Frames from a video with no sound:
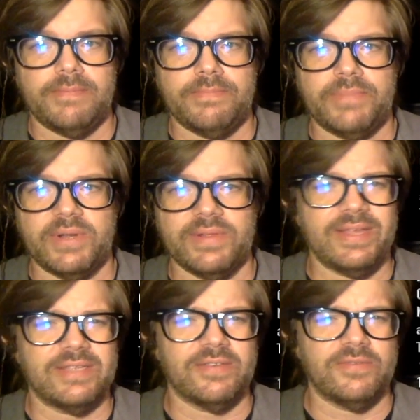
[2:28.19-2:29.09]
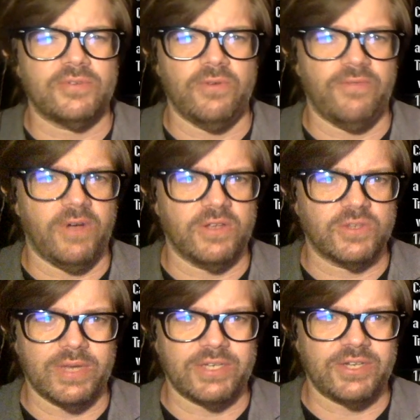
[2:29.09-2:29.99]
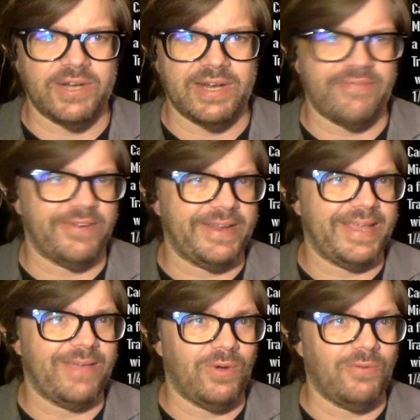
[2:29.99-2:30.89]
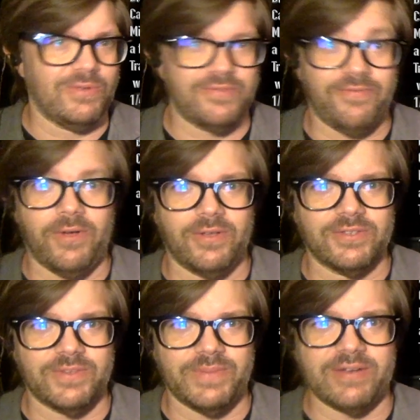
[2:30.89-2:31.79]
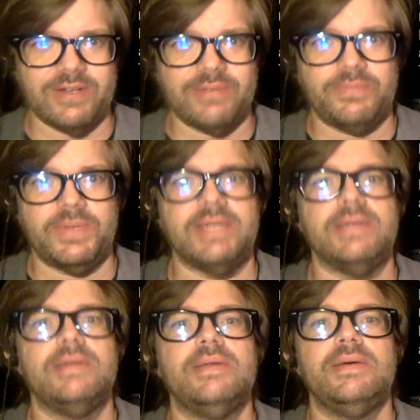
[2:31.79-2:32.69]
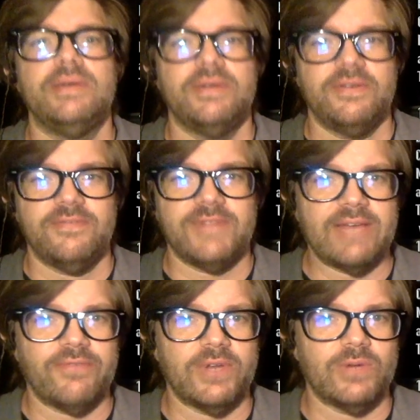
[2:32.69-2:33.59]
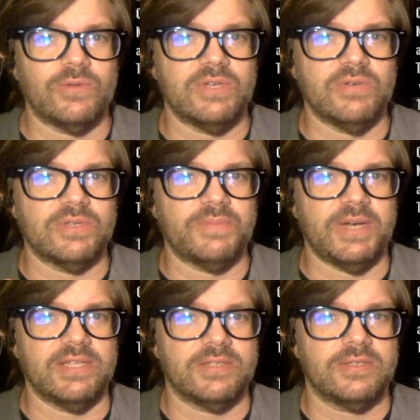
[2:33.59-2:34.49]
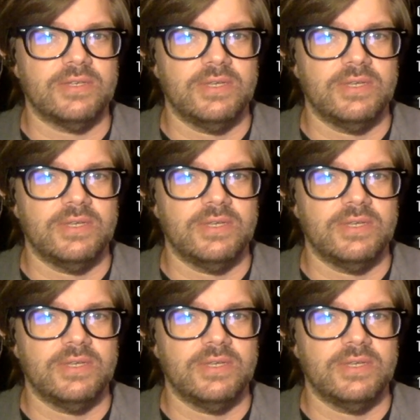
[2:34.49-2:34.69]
Apparently that's a true-false question, and I forget what was false about it, but flat frequency response,